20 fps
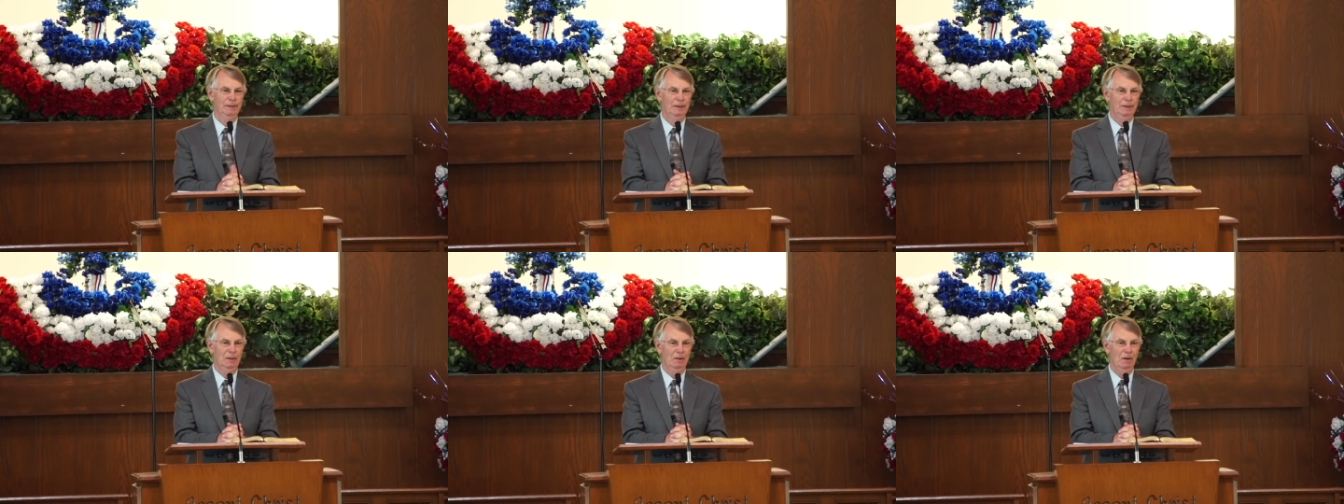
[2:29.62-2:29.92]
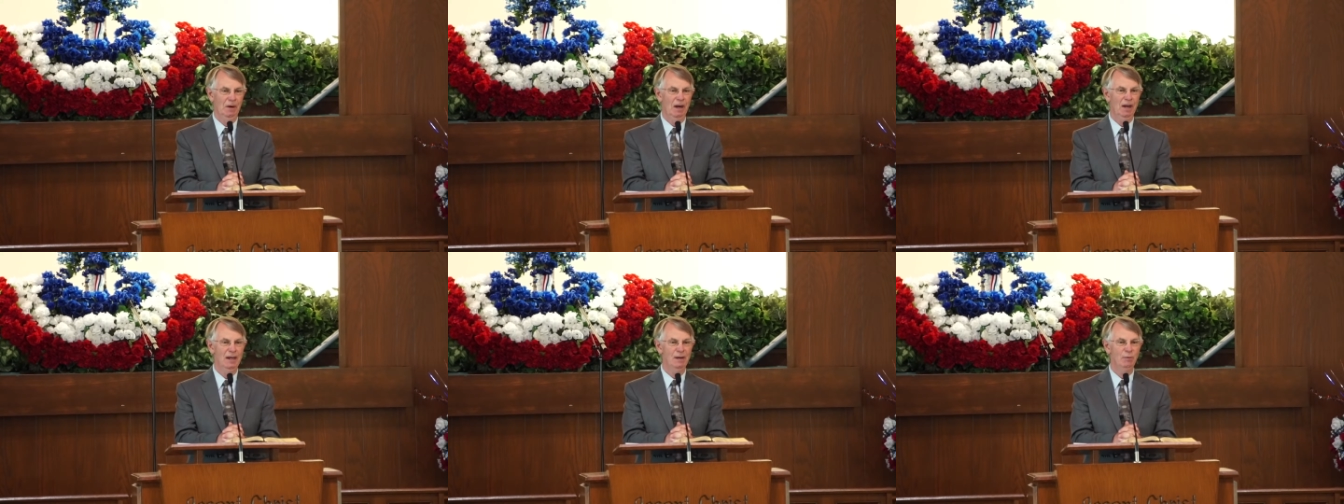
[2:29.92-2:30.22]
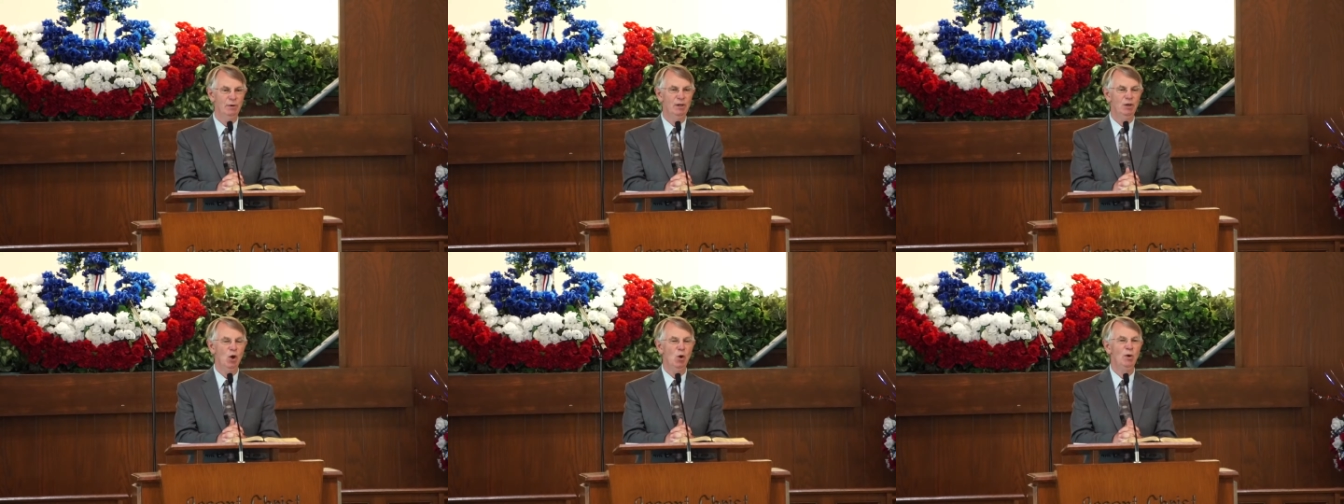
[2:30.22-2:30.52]
right?
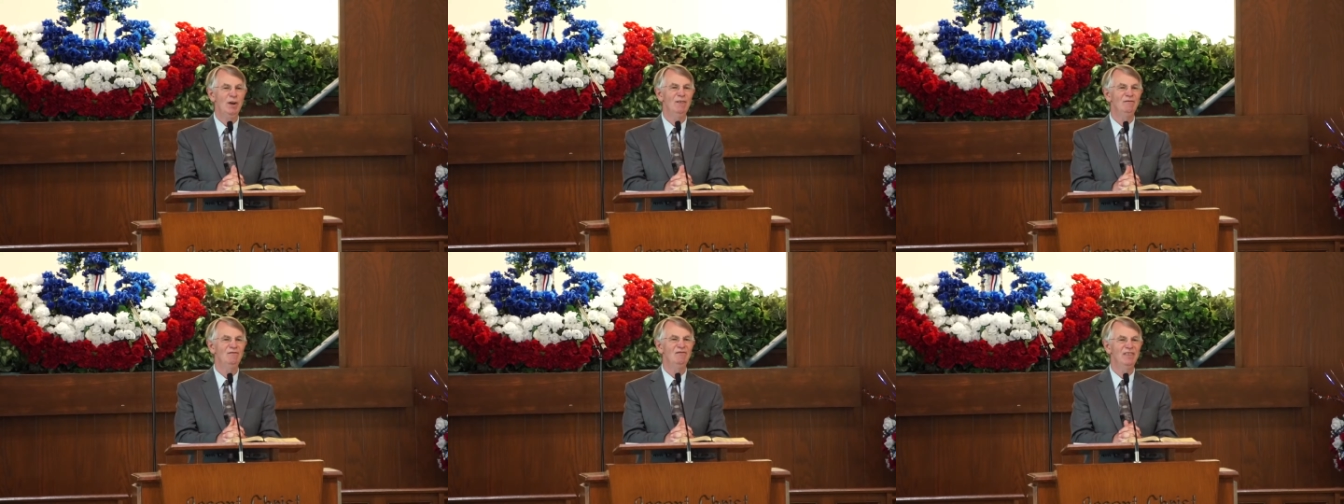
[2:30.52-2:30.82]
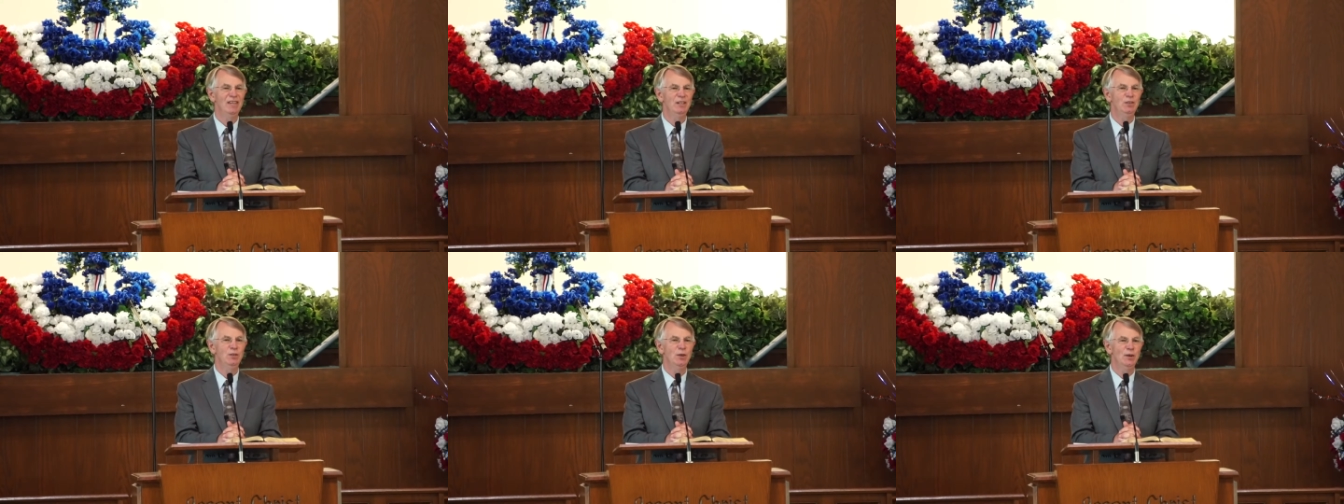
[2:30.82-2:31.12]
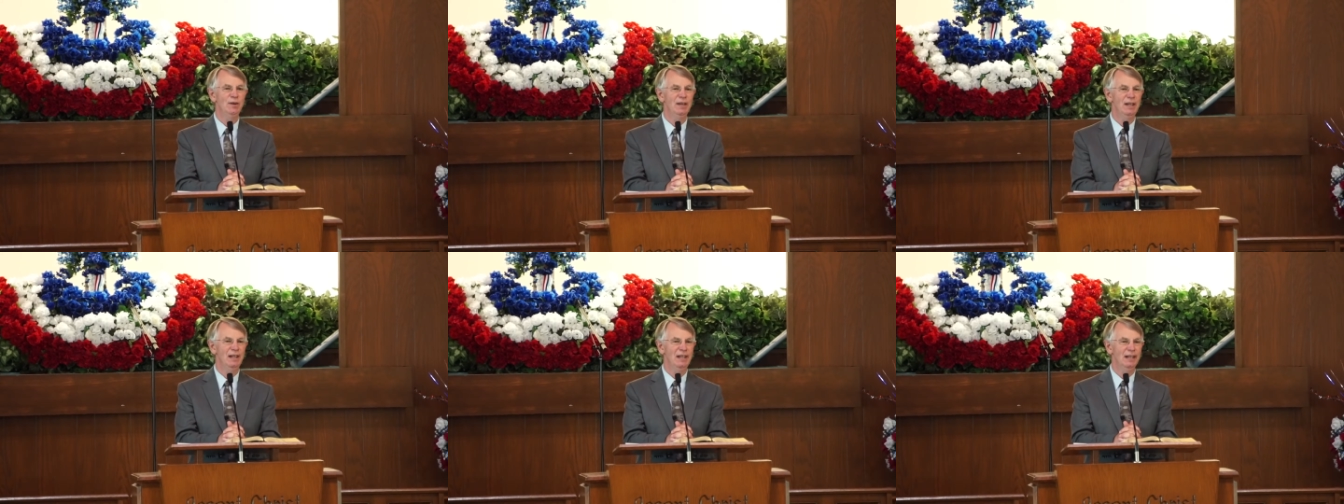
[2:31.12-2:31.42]
We know what a
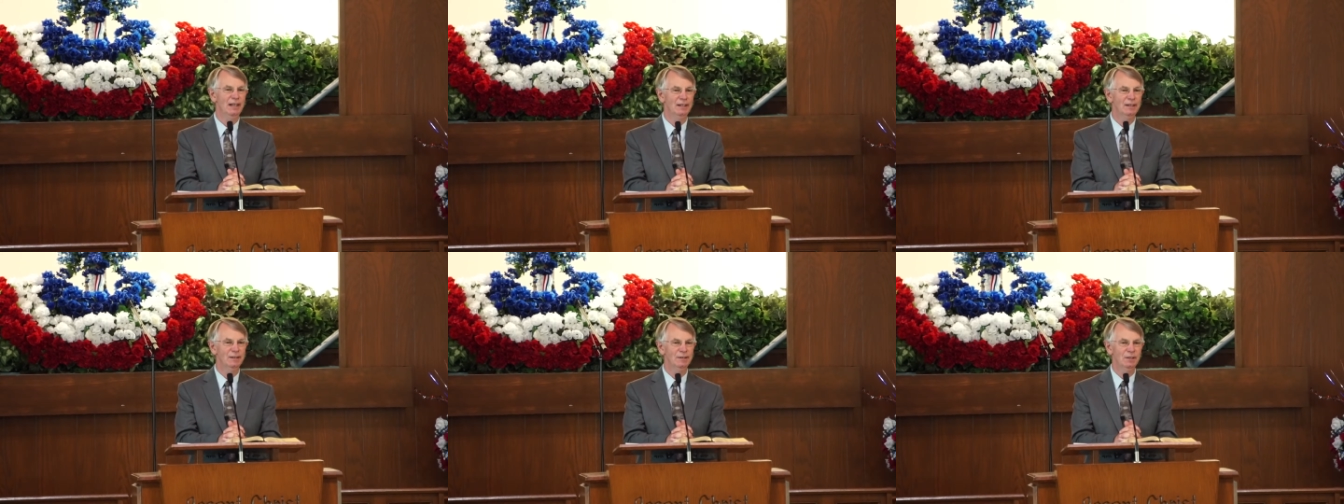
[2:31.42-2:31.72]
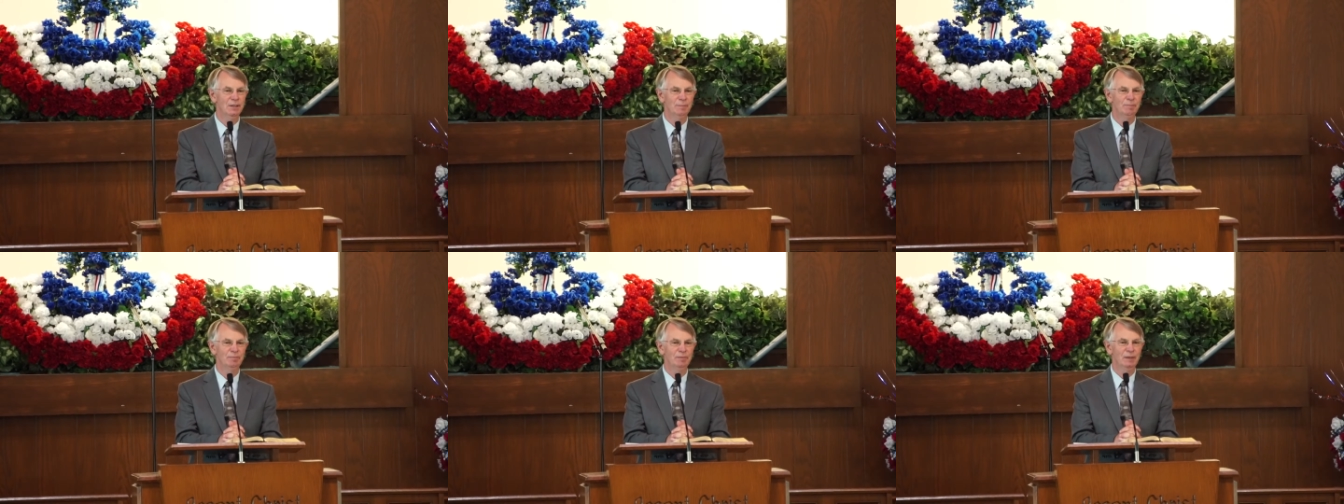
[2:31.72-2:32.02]
vineyard is.